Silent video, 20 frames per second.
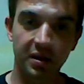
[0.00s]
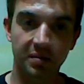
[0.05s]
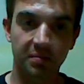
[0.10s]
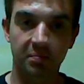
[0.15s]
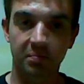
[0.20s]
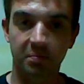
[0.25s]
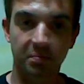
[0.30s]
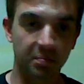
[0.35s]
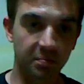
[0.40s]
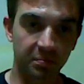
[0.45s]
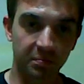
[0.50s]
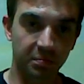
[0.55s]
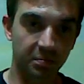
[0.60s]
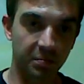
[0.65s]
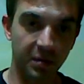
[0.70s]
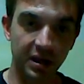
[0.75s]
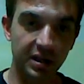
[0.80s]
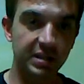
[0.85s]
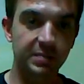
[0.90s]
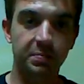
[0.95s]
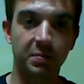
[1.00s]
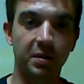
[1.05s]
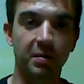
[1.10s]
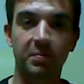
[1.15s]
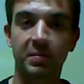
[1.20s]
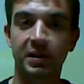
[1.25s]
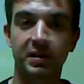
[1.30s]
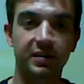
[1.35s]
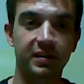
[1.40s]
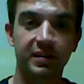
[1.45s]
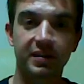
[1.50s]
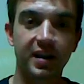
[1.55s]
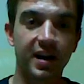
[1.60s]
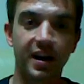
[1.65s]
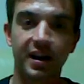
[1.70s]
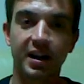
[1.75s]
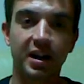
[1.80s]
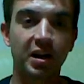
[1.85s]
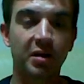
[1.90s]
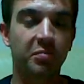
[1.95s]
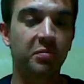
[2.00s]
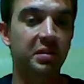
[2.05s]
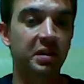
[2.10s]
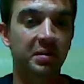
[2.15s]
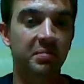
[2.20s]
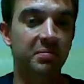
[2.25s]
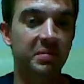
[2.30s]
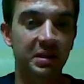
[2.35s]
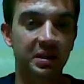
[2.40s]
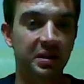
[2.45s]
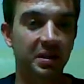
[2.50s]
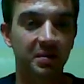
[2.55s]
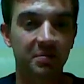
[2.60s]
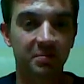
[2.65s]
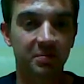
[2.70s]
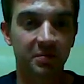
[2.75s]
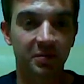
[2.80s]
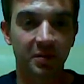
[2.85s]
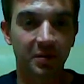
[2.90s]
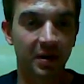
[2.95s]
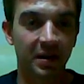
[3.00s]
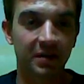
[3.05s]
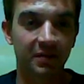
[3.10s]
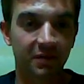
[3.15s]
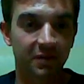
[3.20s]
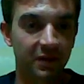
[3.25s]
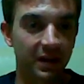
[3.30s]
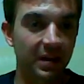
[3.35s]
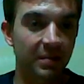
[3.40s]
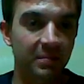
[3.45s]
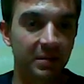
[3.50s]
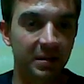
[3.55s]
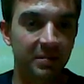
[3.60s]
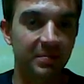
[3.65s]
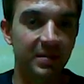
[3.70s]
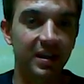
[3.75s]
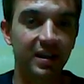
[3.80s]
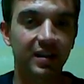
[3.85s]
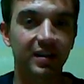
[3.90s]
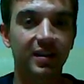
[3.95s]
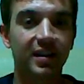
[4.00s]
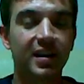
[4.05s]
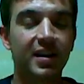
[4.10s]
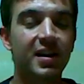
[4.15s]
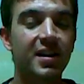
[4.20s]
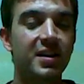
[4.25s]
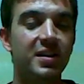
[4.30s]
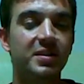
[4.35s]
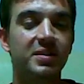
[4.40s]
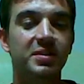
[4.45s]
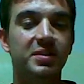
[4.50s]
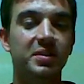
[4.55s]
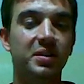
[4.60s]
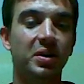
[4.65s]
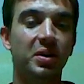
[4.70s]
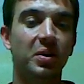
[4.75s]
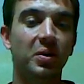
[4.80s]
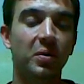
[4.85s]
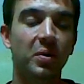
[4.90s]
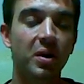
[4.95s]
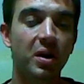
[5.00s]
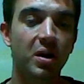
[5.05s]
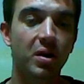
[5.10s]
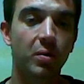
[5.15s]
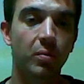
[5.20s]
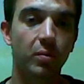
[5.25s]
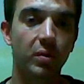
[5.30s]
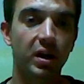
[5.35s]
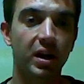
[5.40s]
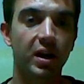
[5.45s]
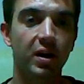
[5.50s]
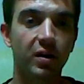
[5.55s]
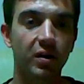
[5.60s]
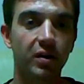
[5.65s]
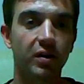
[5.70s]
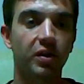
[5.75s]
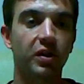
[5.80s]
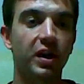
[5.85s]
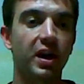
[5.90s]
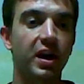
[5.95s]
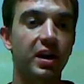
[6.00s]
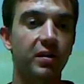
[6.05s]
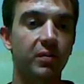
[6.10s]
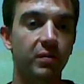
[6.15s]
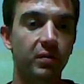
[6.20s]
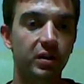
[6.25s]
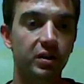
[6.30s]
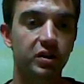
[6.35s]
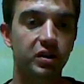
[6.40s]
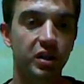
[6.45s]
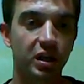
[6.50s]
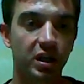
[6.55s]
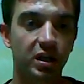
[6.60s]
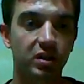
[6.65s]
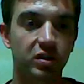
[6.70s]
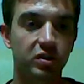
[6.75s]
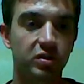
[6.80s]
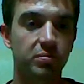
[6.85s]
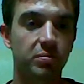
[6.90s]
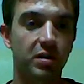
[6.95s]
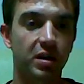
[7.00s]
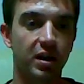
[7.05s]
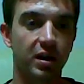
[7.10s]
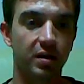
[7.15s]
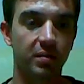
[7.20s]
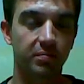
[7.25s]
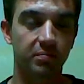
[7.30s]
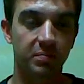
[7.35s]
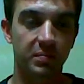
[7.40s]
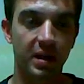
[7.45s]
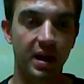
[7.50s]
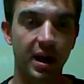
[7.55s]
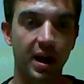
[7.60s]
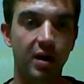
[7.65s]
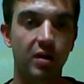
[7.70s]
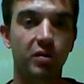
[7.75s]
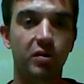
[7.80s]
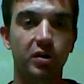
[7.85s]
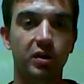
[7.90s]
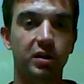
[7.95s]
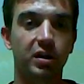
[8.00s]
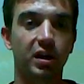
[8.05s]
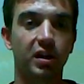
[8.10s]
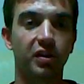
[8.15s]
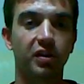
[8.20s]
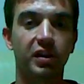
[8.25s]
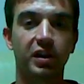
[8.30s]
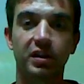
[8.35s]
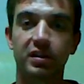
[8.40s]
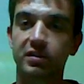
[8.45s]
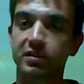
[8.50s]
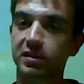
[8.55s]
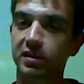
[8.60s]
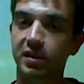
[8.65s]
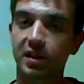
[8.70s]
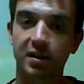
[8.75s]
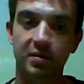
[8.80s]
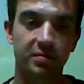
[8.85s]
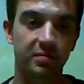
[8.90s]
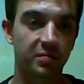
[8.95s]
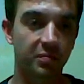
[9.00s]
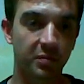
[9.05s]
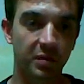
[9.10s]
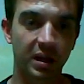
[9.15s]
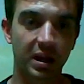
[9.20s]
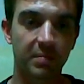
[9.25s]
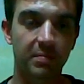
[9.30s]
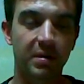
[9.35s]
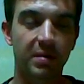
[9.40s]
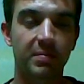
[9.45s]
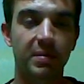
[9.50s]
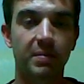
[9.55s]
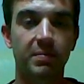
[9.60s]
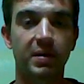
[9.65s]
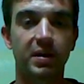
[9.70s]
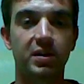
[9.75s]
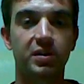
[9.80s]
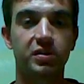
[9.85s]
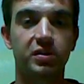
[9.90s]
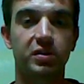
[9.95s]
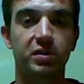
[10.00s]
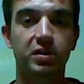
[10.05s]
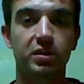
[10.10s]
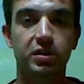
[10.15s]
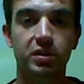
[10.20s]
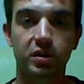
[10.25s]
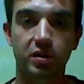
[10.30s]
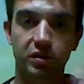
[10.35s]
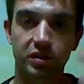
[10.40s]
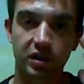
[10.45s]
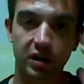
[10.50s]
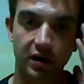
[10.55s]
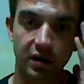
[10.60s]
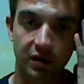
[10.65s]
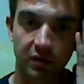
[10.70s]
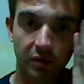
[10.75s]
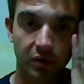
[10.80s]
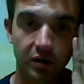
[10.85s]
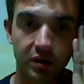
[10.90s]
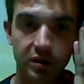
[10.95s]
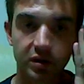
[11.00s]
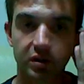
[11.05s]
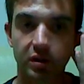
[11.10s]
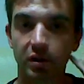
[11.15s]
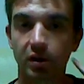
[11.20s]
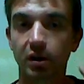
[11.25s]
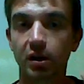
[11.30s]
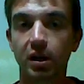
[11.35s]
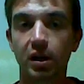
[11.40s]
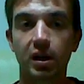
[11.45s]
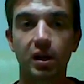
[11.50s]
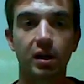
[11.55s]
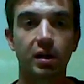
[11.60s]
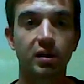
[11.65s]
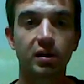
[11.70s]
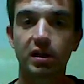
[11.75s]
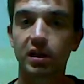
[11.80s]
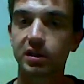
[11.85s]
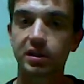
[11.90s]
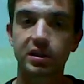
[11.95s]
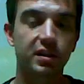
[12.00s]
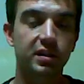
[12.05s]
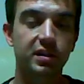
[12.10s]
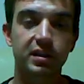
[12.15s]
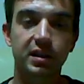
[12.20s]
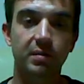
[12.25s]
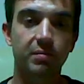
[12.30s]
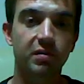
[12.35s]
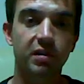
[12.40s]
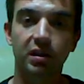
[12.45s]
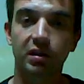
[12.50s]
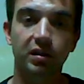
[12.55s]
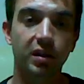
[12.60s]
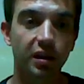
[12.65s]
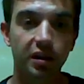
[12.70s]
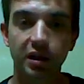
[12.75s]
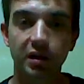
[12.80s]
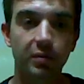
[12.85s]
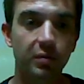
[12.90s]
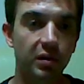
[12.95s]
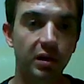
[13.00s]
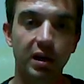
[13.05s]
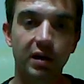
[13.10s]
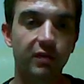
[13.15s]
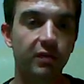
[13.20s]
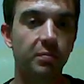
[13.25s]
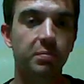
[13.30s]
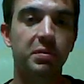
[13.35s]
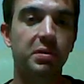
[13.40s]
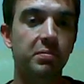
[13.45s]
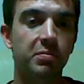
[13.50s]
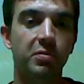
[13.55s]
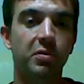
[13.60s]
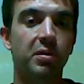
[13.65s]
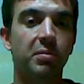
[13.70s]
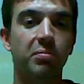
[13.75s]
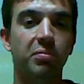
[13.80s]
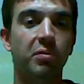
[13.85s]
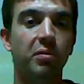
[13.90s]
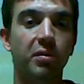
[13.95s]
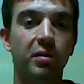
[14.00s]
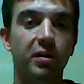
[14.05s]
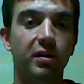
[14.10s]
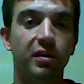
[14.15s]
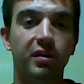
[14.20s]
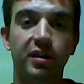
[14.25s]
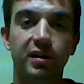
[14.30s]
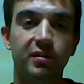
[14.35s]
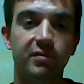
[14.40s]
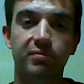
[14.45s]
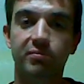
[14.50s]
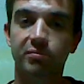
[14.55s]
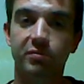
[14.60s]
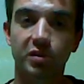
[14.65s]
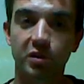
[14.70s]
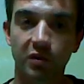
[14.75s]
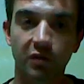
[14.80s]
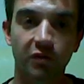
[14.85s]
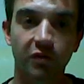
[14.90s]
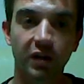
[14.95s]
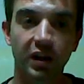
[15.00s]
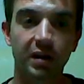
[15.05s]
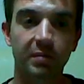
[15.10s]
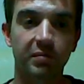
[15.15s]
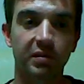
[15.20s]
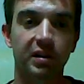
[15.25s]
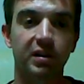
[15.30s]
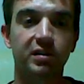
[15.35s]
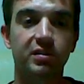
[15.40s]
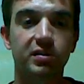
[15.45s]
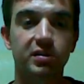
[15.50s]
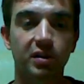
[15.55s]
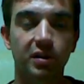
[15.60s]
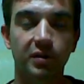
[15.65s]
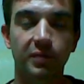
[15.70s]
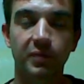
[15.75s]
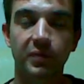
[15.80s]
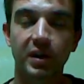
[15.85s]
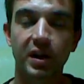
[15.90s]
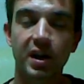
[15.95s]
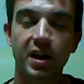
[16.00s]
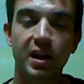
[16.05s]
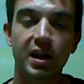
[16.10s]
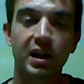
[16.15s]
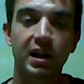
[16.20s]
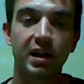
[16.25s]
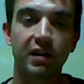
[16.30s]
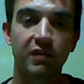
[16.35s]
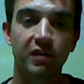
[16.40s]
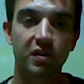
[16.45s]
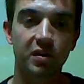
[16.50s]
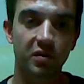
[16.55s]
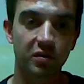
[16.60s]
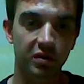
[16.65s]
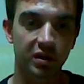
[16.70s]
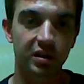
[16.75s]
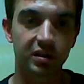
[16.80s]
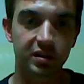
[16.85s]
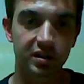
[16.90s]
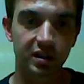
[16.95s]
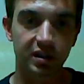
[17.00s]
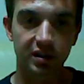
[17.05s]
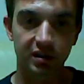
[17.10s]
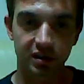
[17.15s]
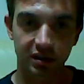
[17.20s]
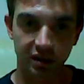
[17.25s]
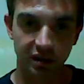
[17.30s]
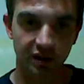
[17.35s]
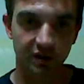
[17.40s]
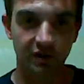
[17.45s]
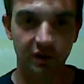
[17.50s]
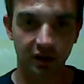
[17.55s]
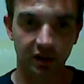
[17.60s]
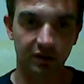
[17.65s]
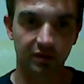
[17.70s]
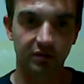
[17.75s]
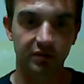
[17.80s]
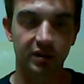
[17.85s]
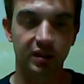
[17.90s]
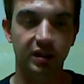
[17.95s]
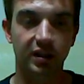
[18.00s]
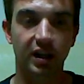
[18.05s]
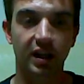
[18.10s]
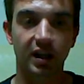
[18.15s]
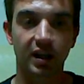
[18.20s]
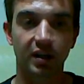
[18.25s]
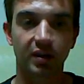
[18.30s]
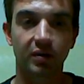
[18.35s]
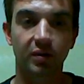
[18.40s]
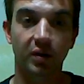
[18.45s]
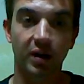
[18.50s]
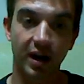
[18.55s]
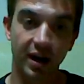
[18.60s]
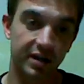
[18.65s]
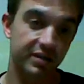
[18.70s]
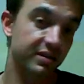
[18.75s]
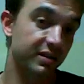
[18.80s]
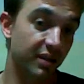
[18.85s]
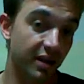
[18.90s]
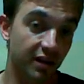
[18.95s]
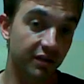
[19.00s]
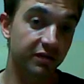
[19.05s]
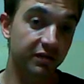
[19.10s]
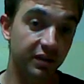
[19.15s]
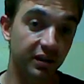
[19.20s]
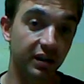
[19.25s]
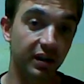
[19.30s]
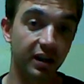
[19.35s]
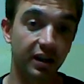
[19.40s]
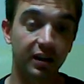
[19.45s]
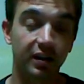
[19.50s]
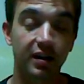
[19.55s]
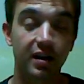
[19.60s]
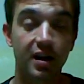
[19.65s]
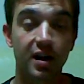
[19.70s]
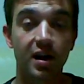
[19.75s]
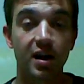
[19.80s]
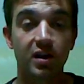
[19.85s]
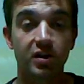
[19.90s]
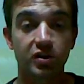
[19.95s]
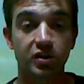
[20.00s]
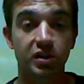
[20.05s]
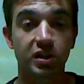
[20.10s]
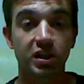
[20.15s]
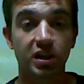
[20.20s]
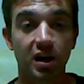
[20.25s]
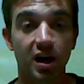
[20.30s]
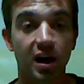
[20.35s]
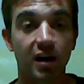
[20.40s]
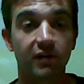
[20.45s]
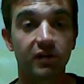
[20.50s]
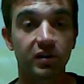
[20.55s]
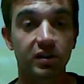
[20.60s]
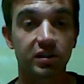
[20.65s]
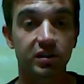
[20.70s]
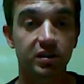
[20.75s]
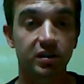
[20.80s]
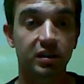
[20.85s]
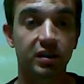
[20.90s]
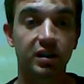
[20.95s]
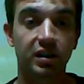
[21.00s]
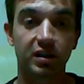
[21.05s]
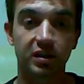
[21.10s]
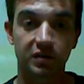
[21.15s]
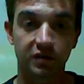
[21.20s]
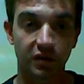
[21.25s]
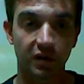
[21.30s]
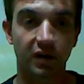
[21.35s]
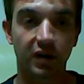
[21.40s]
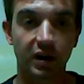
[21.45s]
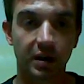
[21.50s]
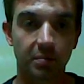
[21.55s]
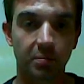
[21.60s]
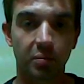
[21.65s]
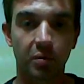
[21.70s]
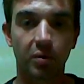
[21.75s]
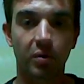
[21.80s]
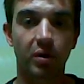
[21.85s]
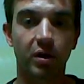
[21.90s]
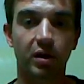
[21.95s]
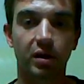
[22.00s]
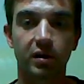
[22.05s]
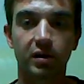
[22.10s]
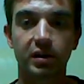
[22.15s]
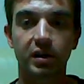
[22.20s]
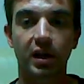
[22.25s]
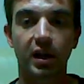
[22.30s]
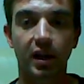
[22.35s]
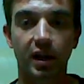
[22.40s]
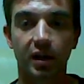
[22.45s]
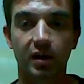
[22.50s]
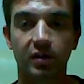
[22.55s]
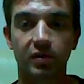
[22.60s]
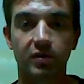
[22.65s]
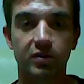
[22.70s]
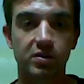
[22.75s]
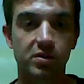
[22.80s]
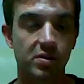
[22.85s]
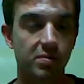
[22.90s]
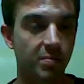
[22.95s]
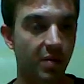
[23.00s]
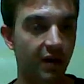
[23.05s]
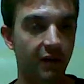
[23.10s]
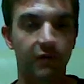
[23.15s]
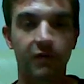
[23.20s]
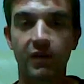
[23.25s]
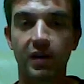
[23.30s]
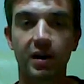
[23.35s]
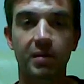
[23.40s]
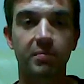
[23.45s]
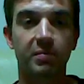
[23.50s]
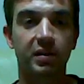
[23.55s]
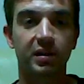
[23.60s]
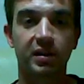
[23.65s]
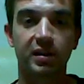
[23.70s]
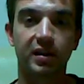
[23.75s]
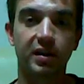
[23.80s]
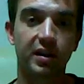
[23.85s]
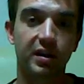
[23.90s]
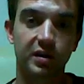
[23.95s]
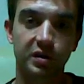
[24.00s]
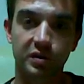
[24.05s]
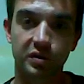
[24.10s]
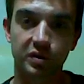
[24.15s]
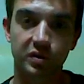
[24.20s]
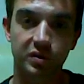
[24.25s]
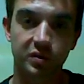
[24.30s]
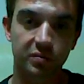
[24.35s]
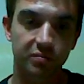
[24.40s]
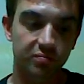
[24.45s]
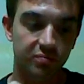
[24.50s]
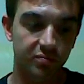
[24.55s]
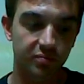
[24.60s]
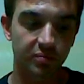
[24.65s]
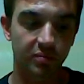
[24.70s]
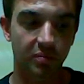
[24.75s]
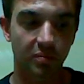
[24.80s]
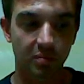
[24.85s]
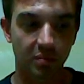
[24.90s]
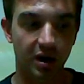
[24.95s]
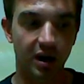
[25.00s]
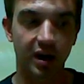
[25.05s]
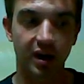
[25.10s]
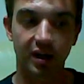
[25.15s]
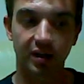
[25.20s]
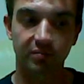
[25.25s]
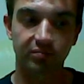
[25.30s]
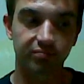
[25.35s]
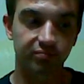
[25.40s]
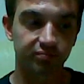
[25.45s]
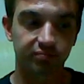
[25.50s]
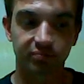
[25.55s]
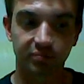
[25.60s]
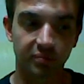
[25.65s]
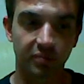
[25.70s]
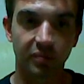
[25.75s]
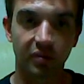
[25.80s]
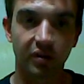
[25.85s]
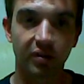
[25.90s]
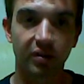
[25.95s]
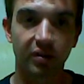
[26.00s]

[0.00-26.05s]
Being baseball men did not help them become great family men. So when I heard that, it really changed my outlook on things. And then when I met my manager this year, Jerry Royster, he said the same thing. Nothing will ever be more important than your family. So even though Lindsay is leaving today, or has left today, she obviously is very important, and my family is my